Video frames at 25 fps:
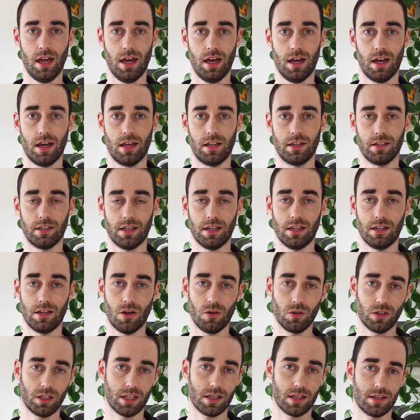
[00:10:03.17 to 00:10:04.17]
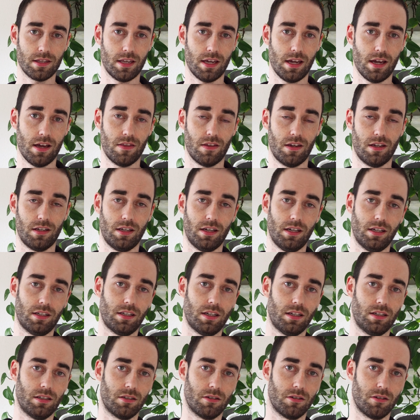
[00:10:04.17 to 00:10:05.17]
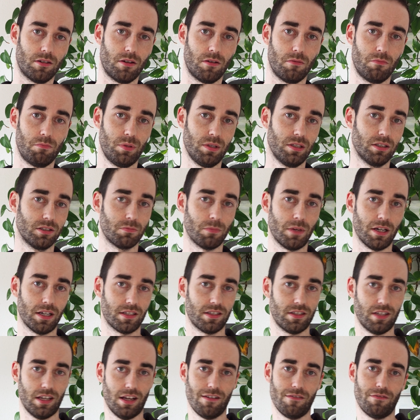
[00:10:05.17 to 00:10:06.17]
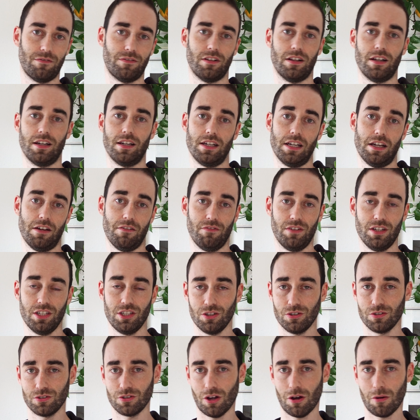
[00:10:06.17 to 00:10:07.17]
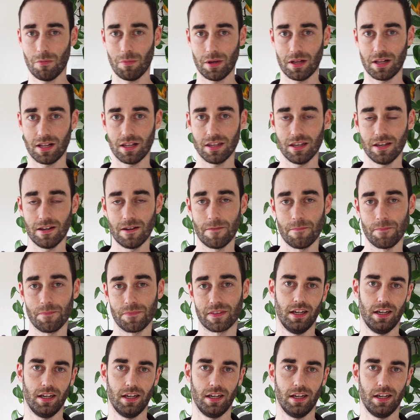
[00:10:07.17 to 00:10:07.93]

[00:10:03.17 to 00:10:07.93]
And I now say that I can build myself a video doorbell,